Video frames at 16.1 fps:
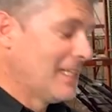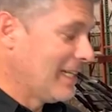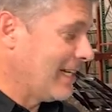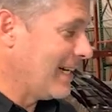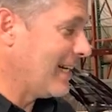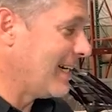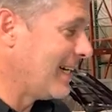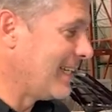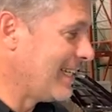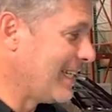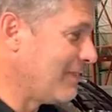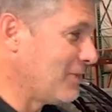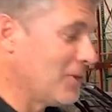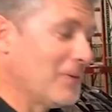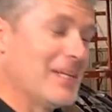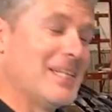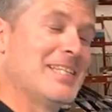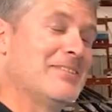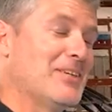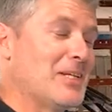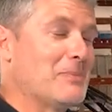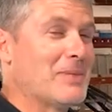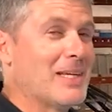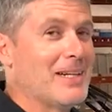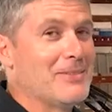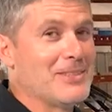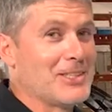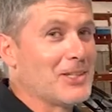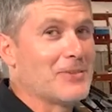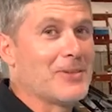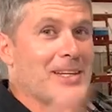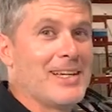If you want to develop that one,
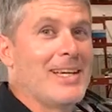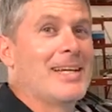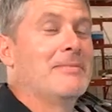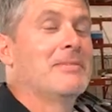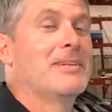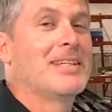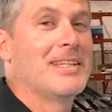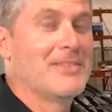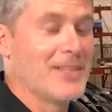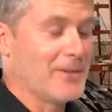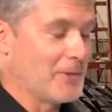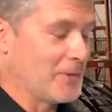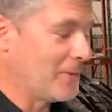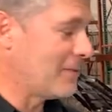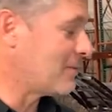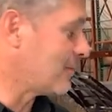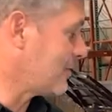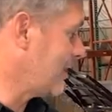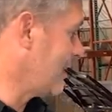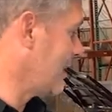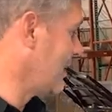go right ahead. I'm going to give that one away for free.